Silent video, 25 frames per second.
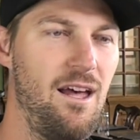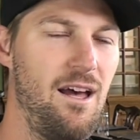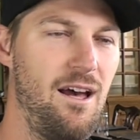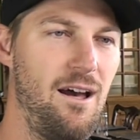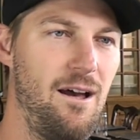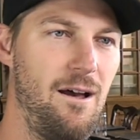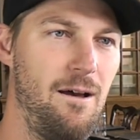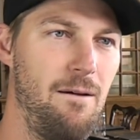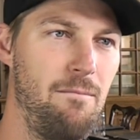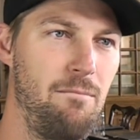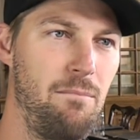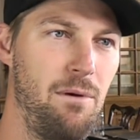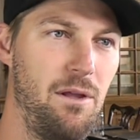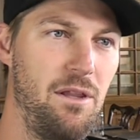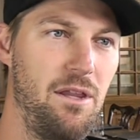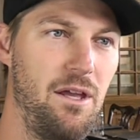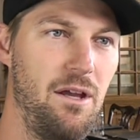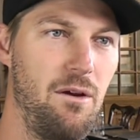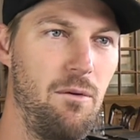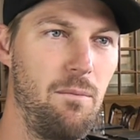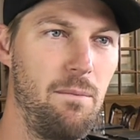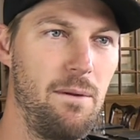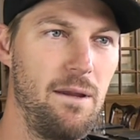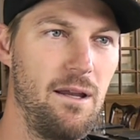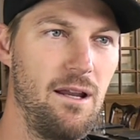But
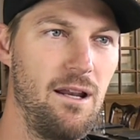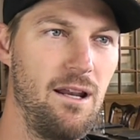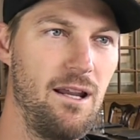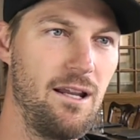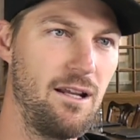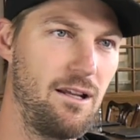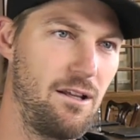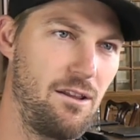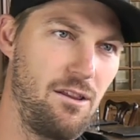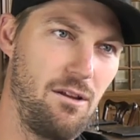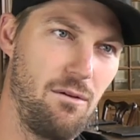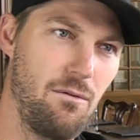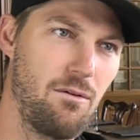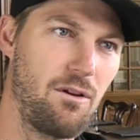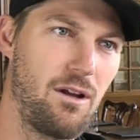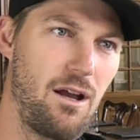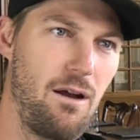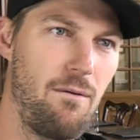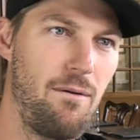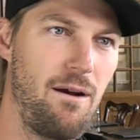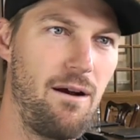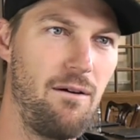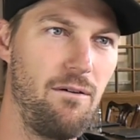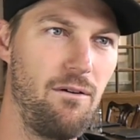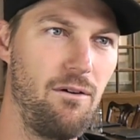there'll be a link that will
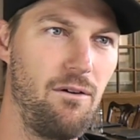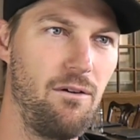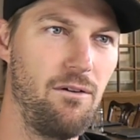go out